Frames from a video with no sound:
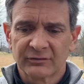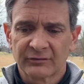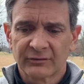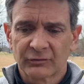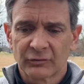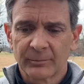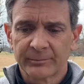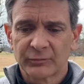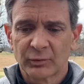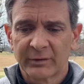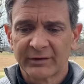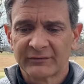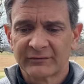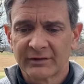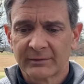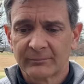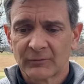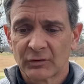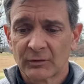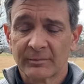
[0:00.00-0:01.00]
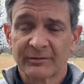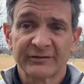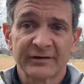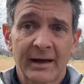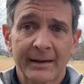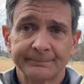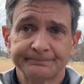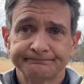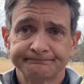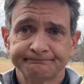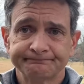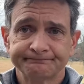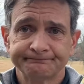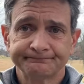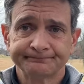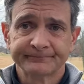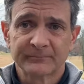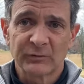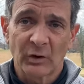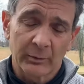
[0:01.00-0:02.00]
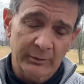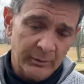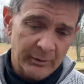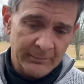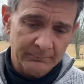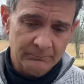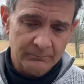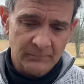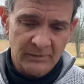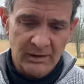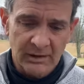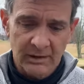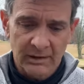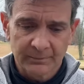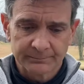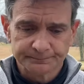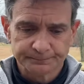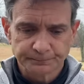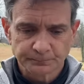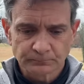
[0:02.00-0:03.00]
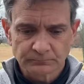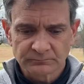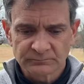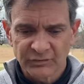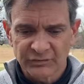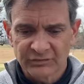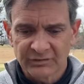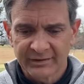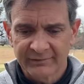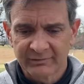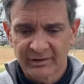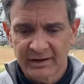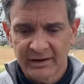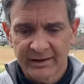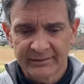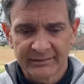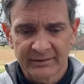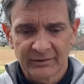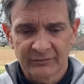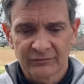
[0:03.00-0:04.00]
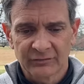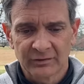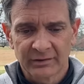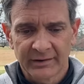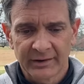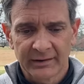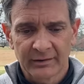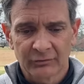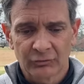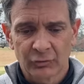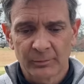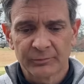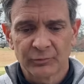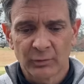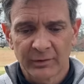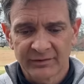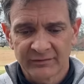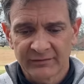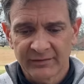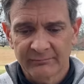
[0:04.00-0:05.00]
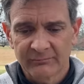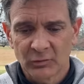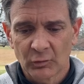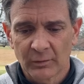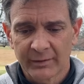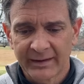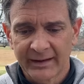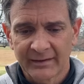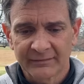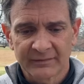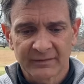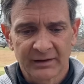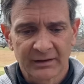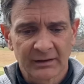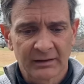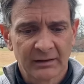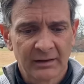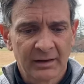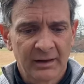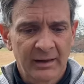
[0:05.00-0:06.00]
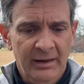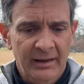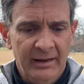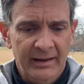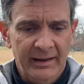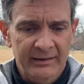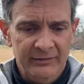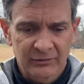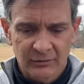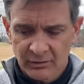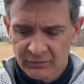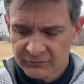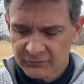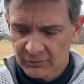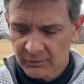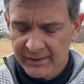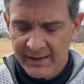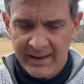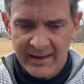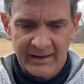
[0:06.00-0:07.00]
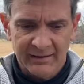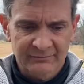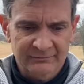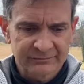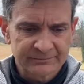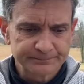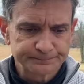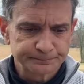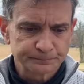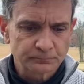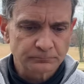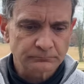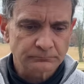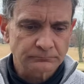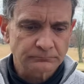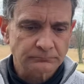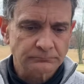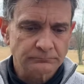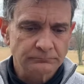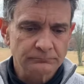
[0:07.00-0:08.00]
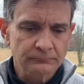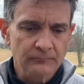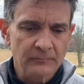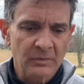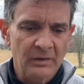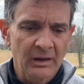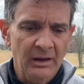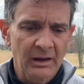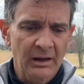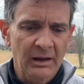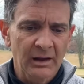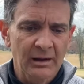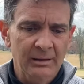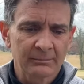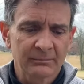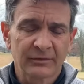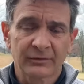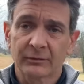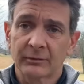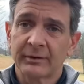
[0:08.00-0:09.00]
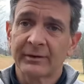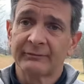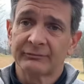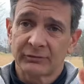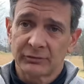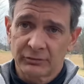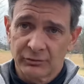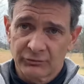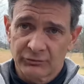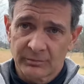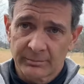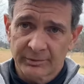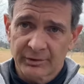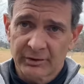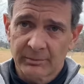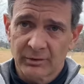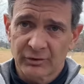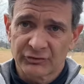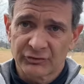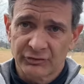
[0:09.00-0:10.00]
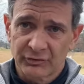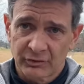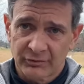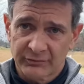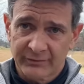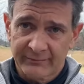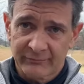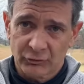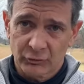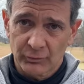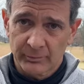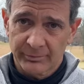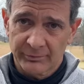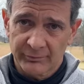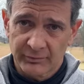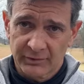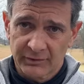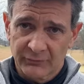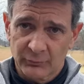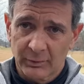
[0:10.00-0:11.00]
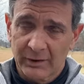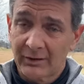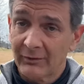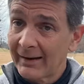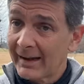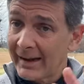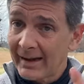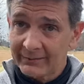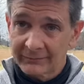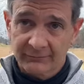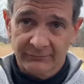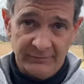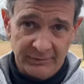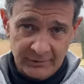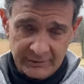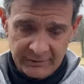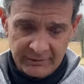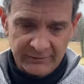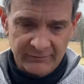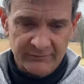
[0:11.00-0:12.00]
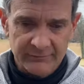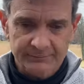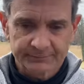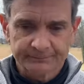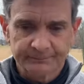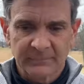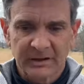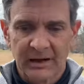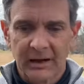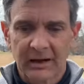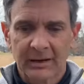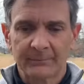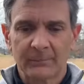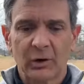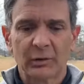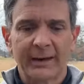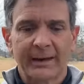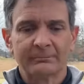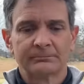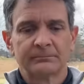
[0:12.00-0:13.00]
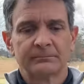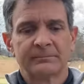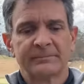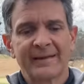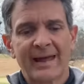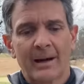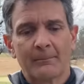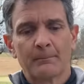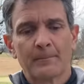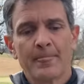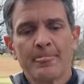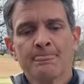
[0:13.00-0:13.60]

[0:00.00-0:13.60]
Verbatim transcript: is a Group 27 herbicide. So anyway, um, just to give you an idea. So you got a Group 27 going out there, and you also have, um, the, if you're using a pre-emergent, you also have a Group 3 as well, at the very least. Um, okay, now,